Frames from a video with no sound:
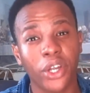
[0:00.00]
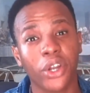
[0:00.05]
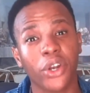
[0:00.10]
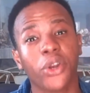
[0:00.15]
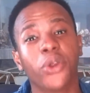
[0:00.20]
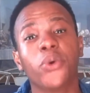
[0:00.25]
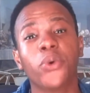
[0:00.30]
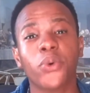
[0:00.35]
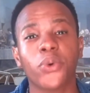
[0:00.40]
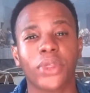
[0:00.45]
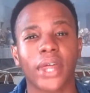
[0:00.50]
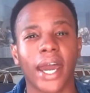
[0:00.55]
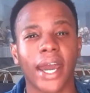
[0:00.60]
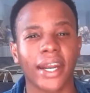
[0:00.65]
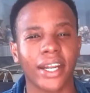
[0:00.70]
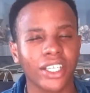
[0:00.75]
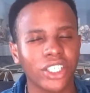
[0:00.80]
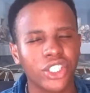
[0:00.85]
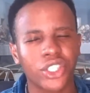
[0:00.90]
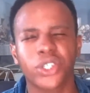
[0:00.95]
do that
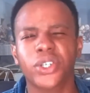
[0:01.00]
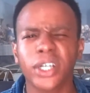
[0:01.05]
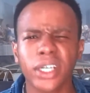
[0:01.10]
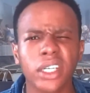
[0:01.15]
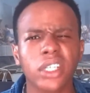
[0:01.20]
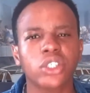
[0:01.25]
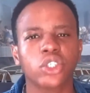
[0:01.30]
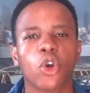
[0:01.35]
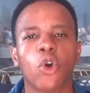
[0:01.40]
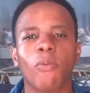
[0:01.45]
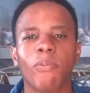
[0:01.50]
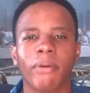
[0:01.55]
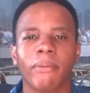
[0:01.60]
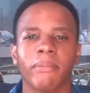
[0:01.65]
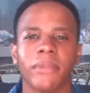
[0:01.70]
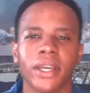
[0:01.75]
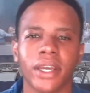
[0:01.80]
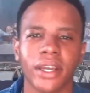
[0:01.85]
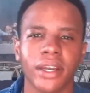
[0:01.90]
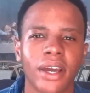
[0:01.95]
and trigger
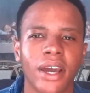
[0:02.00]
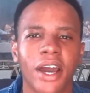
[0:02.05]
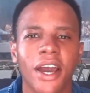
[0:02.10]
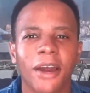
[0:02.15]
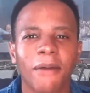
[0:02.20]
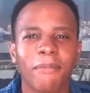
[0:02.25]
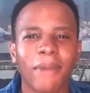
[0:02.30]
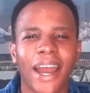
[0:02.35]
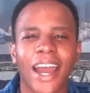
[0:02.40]
dopamine by